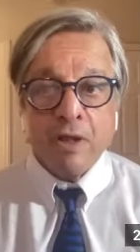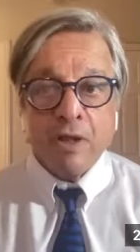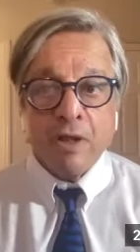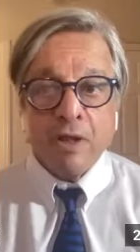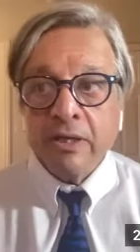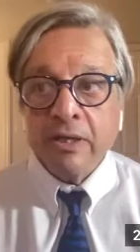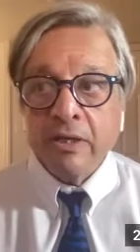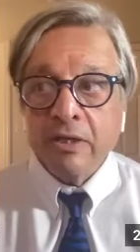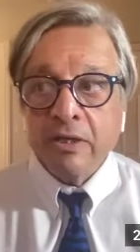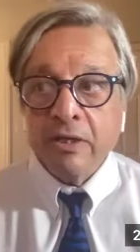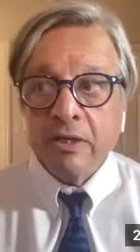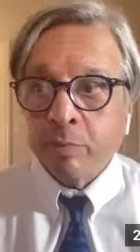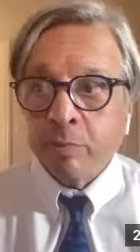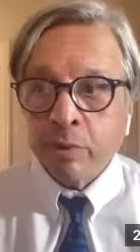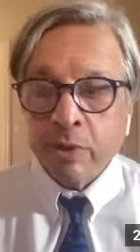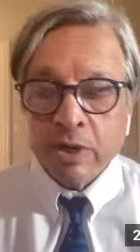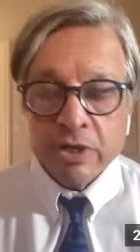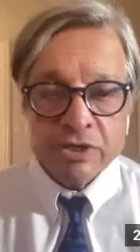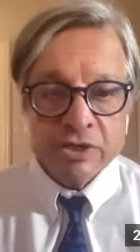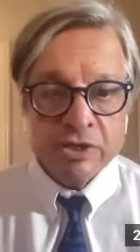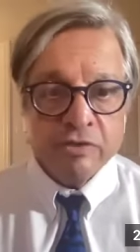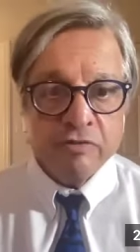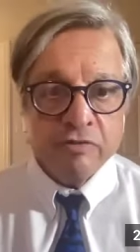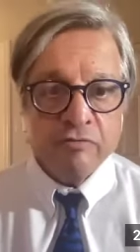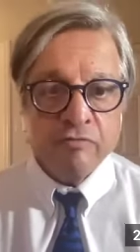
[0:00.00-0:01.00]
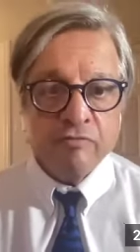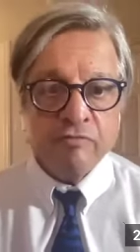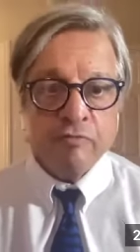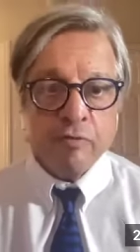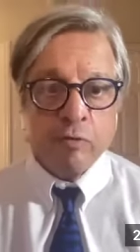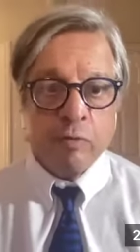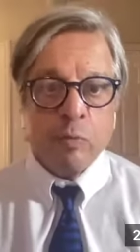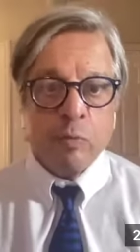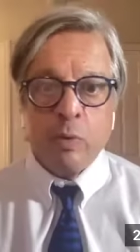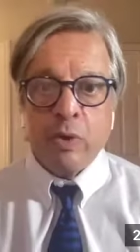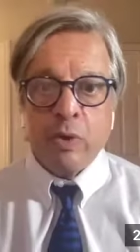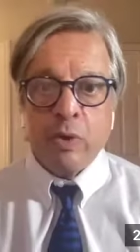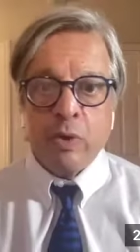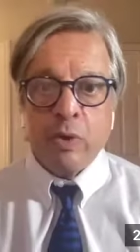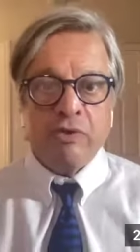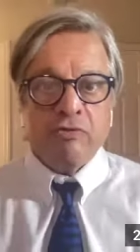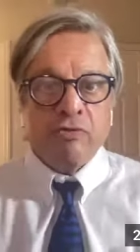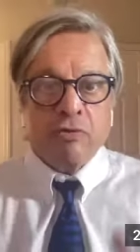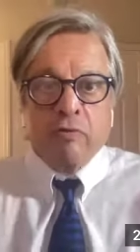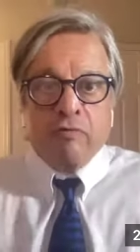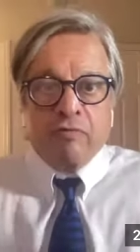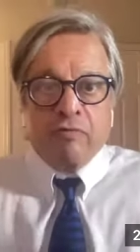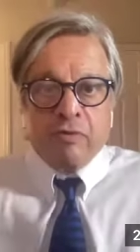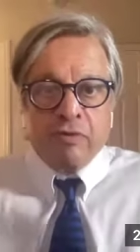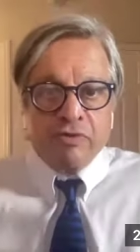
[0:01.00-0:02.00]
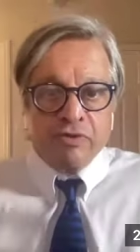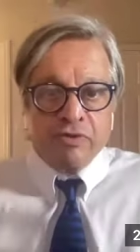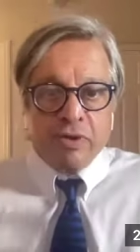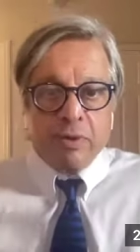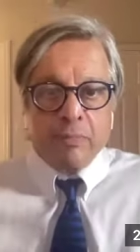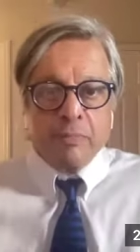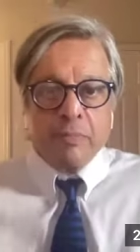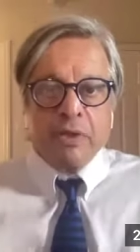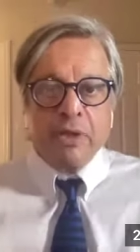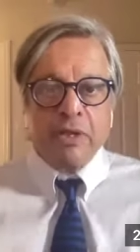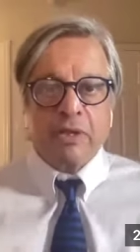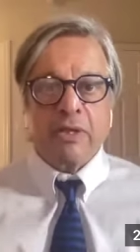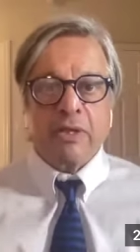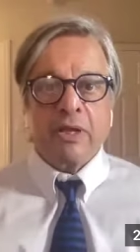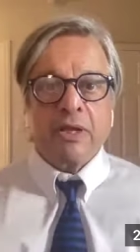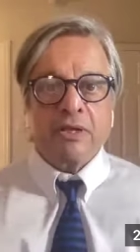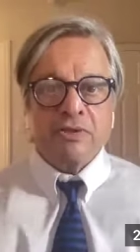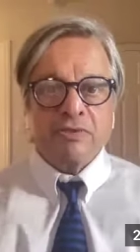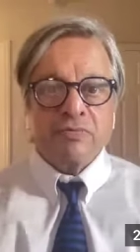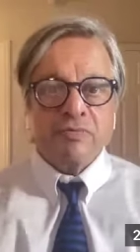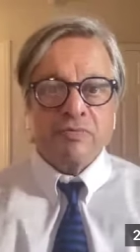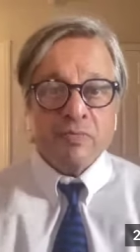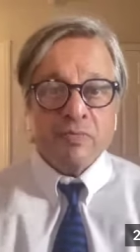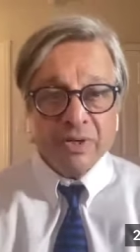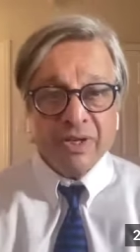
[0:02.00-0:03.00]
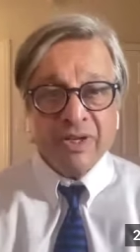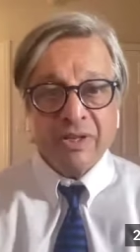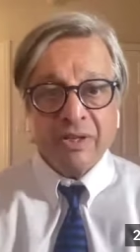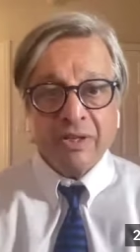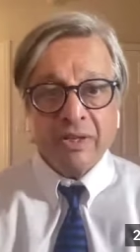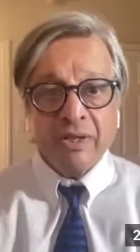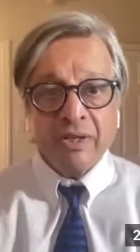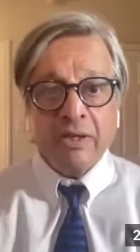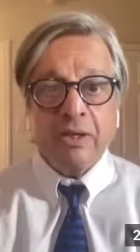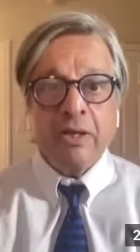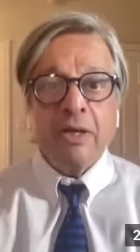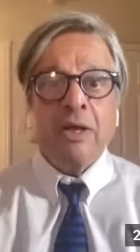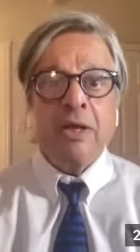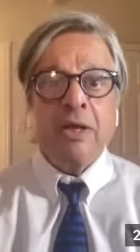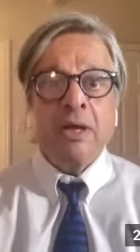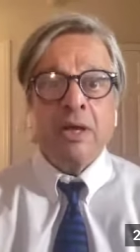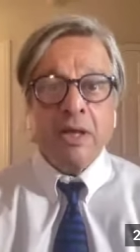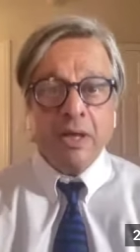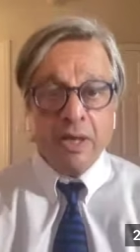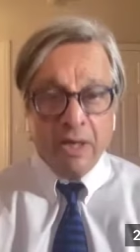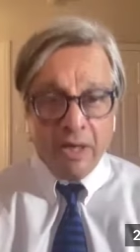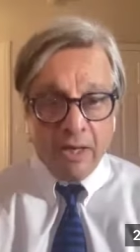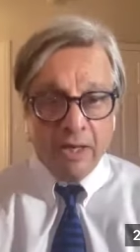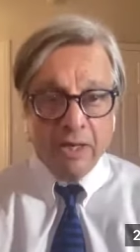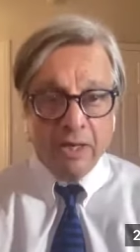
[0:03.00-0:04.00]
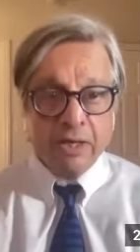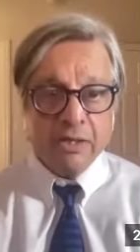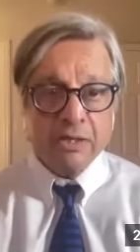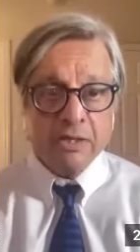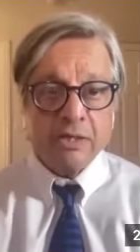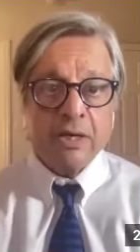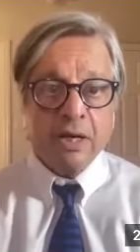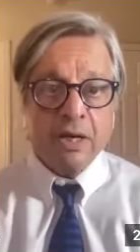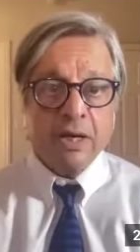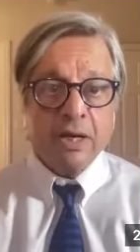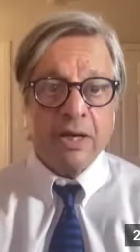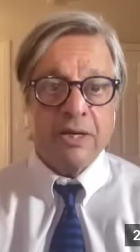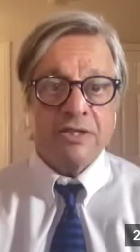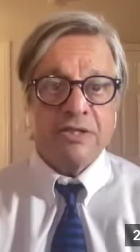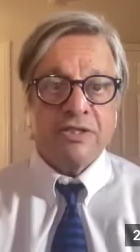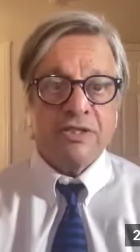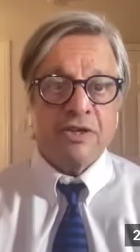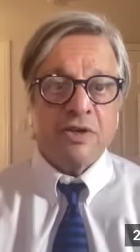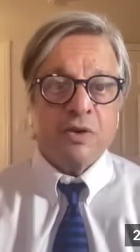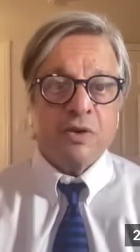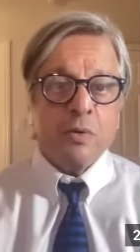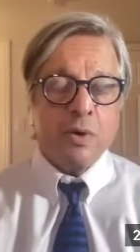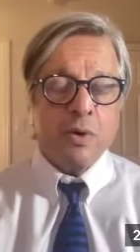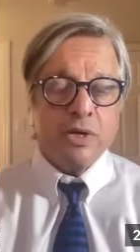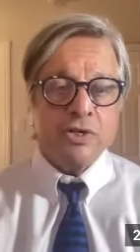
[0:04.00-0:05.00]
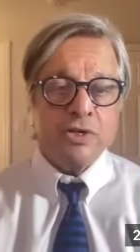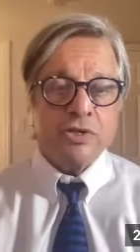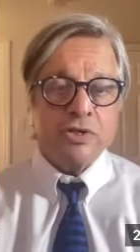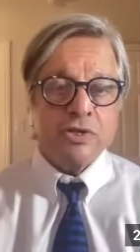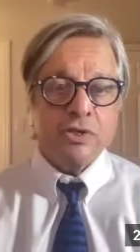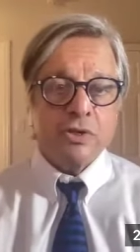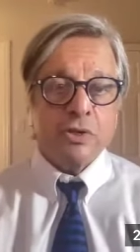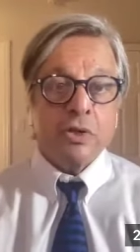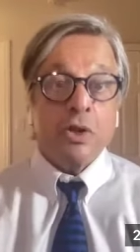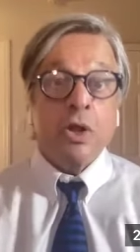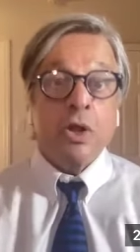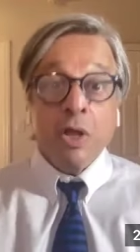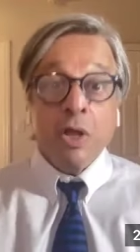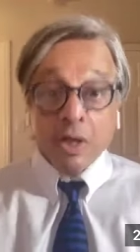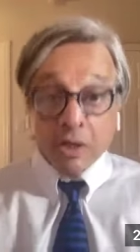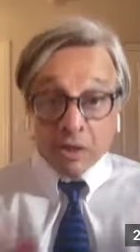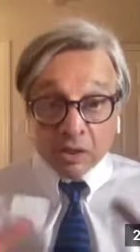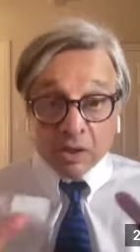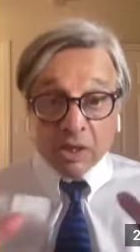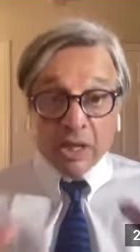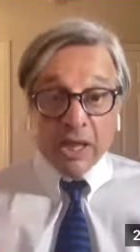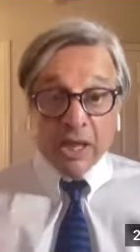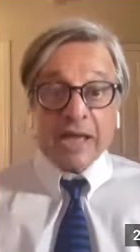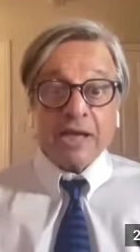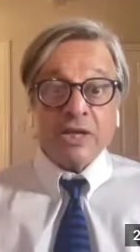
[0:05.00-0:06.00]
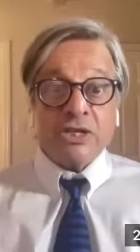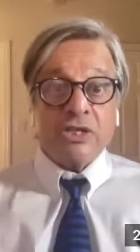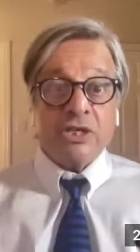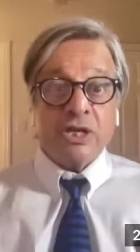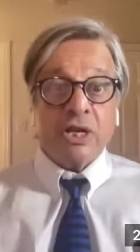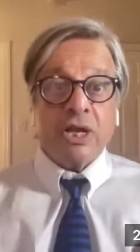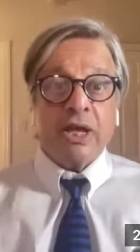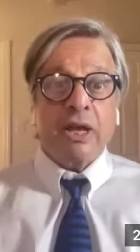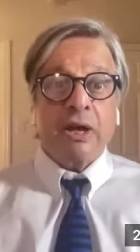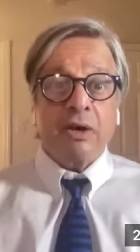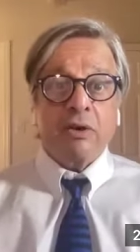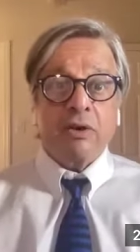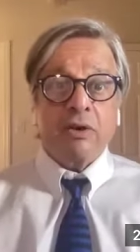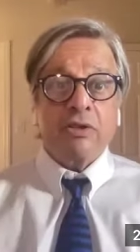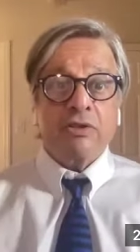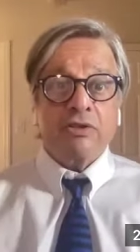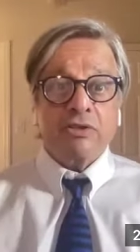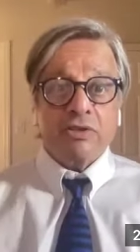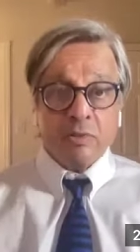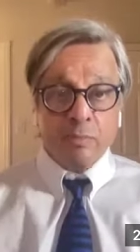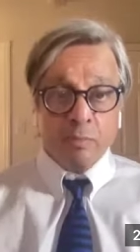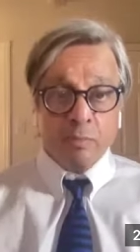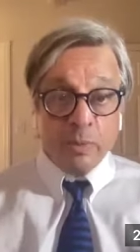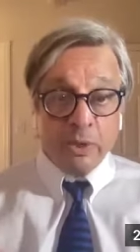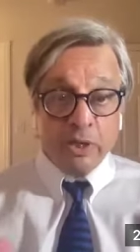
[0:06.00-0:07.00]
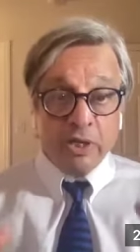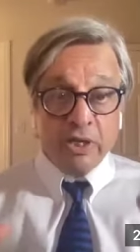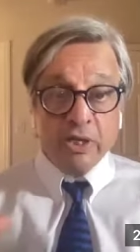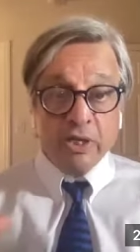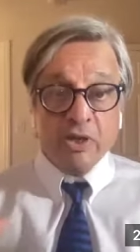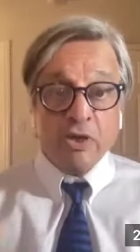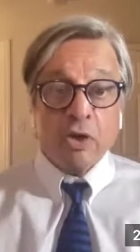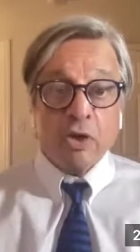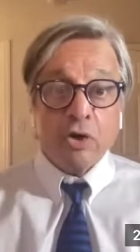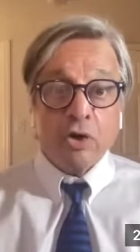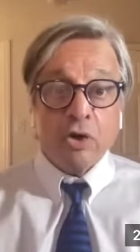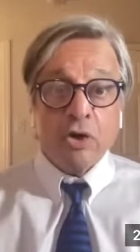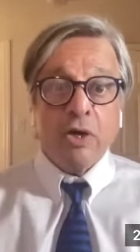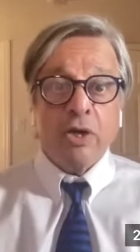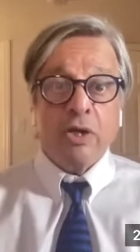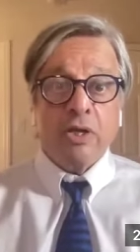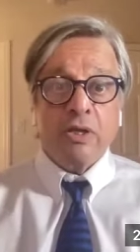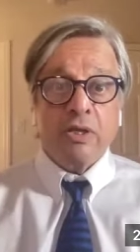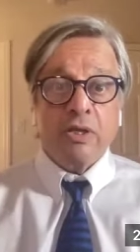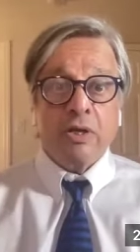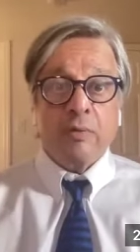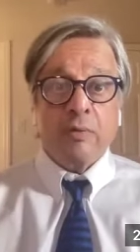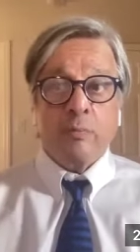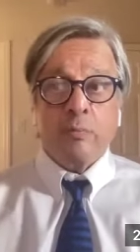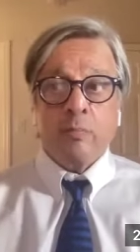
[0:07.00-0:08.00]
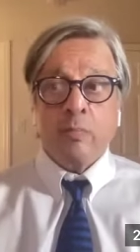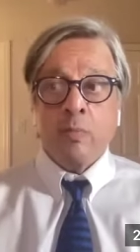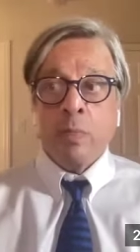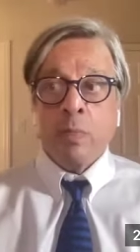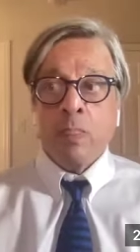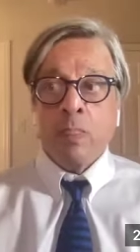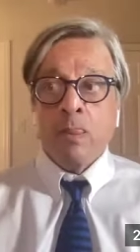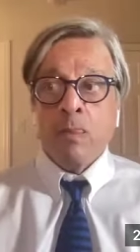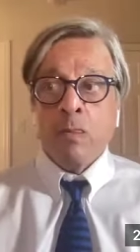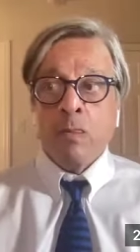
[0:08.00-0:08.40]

Falling in depression for weeks over something that's really inconsequential, lashing out at somebody and hurting them